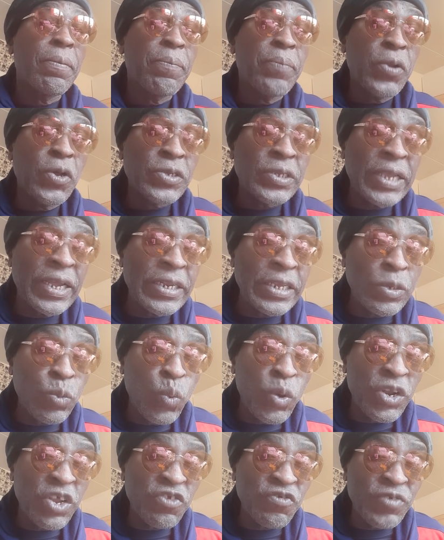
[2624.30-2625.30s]
Plus, I need
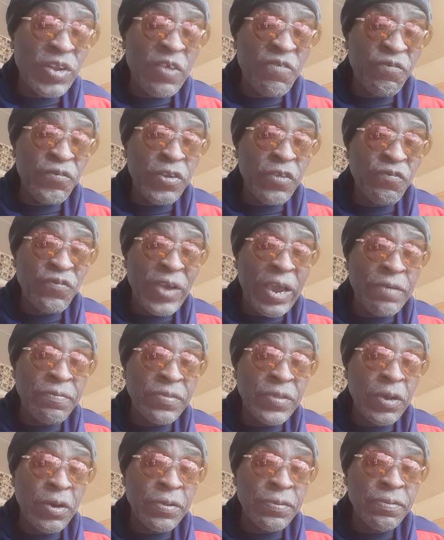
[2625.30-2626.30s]

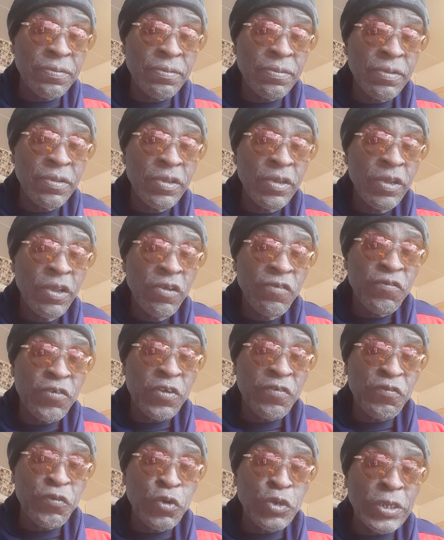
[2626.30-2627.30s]
$155,000 for
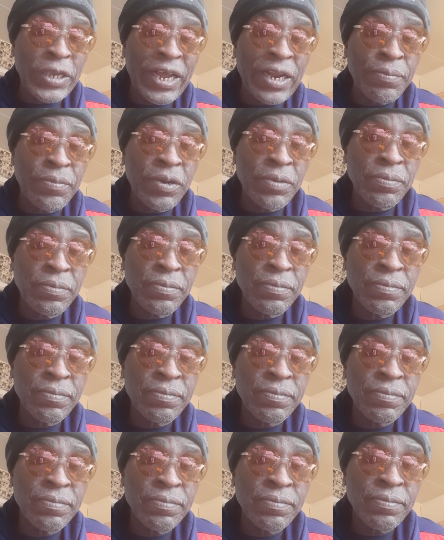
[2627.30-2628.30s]
the first album.
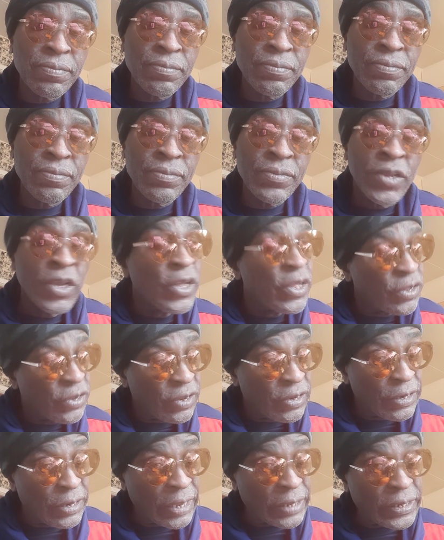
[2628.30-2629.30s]

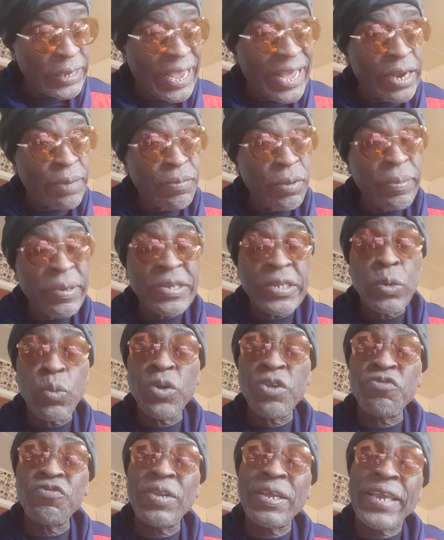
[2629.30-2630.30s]
Next album, I need
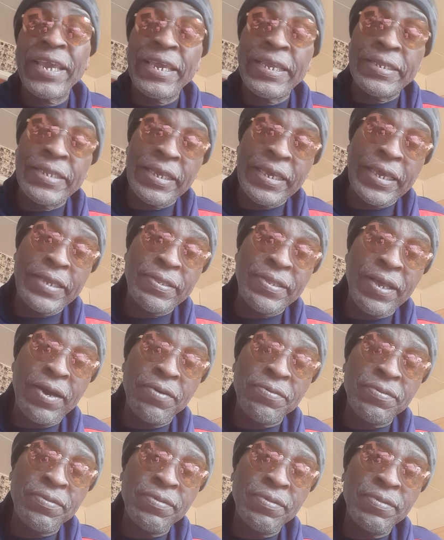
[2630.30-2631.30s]

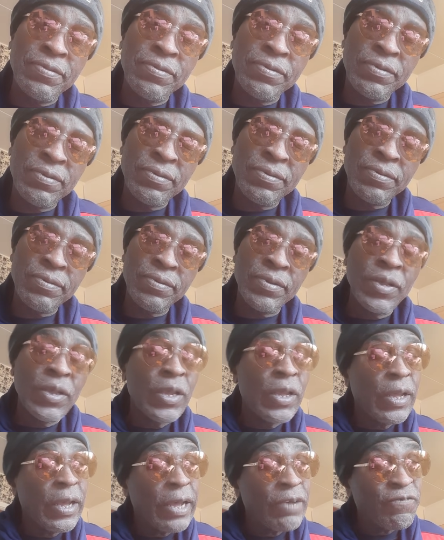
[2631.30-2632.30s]
$188,000.
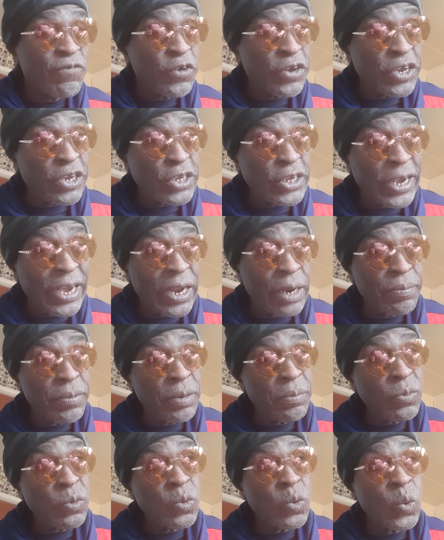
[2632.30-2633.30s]
For each
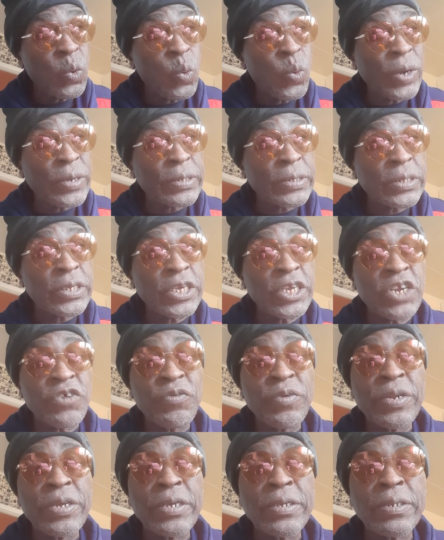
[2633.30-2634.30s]
album, one single
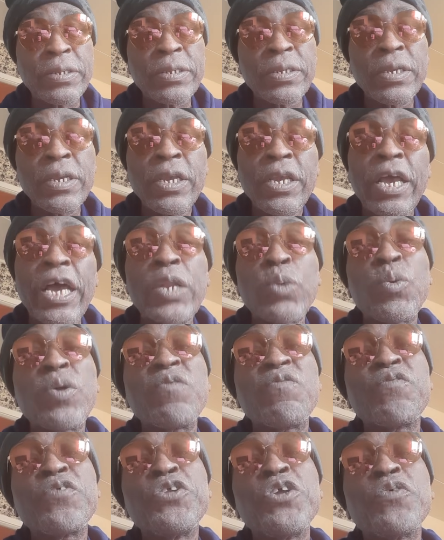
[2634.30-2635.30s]
release and
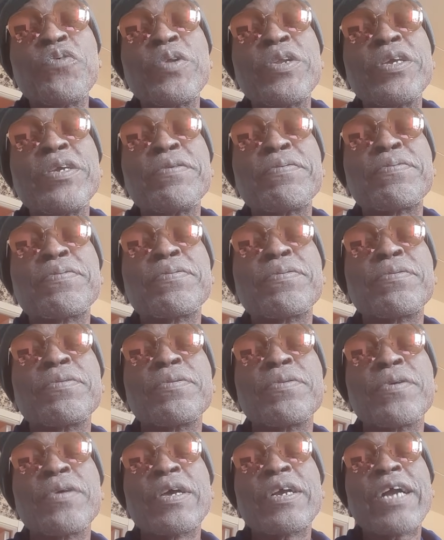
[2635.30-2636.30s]
one video release.
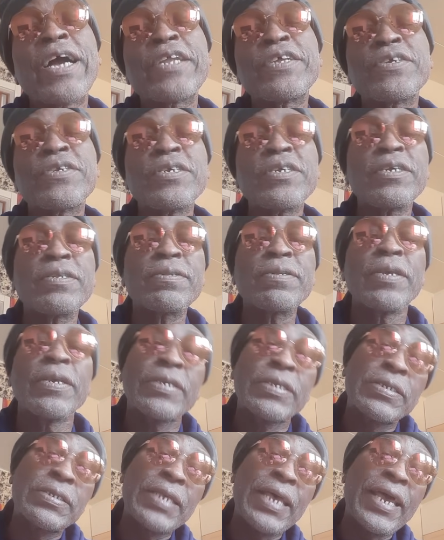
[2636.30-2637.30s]
I got a shit.
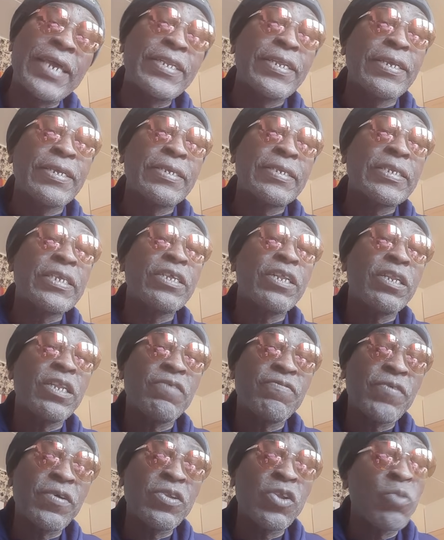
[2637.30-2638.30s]
Signed, sealed, delivered.